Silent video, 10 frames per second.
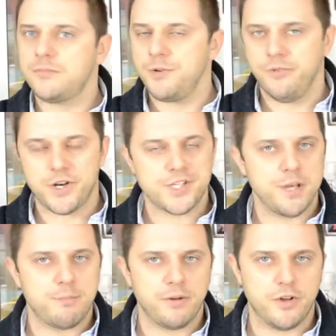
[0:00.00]
Very
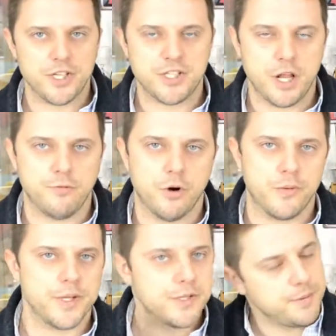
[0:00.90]
simple, very
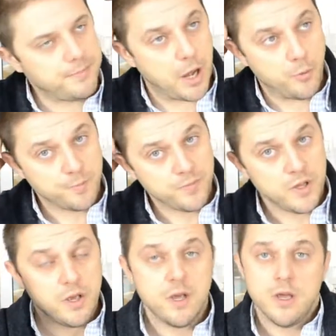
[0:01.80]
straightforward. Now,
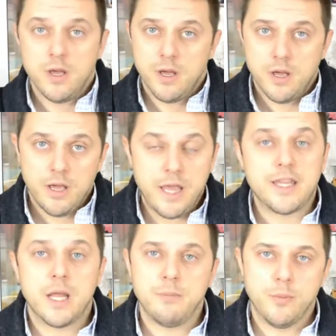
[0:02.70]
it
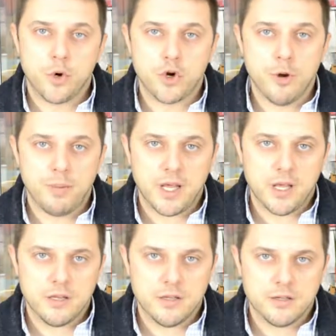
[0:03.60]
can be more
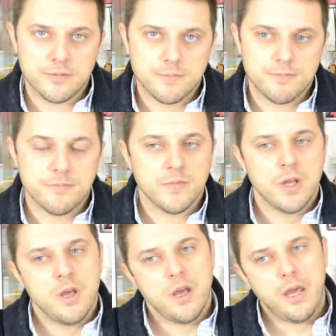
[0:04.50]
complicated.
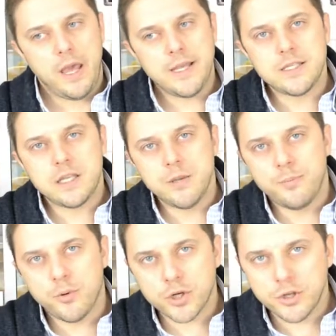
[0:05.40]
Is it
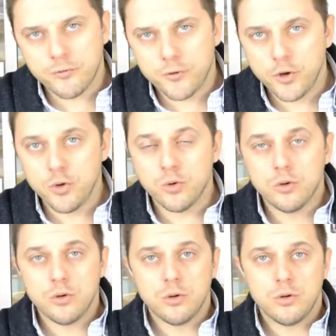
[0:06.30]
important for
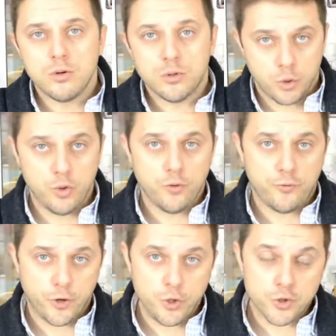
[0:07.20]

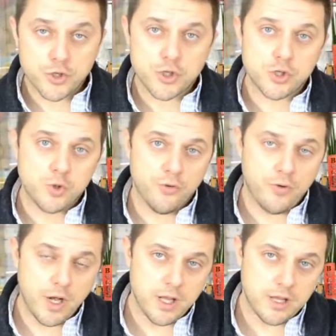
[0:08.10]
users to
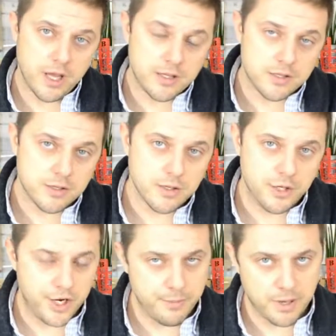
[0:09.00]
validate
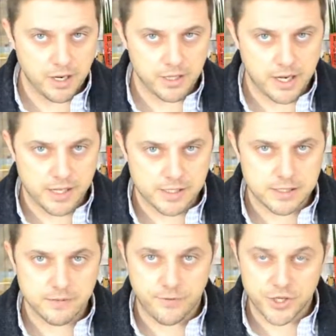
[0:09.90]
their email
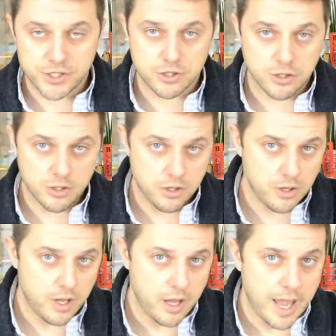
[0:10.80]
address? First,
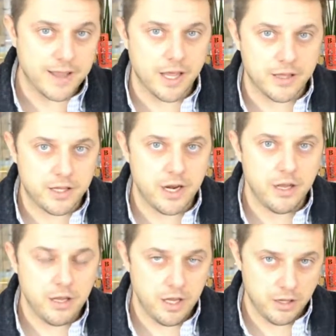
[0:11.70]
at
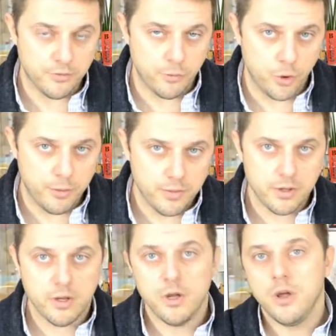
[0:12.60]
entry in the form,
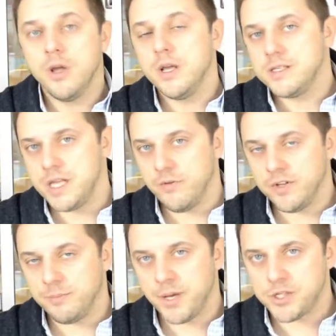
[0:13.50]
same
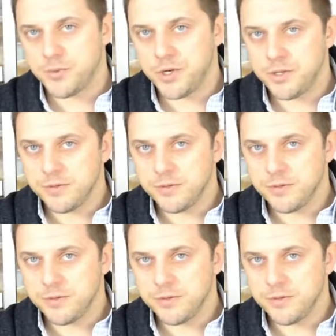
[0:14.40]
with the password,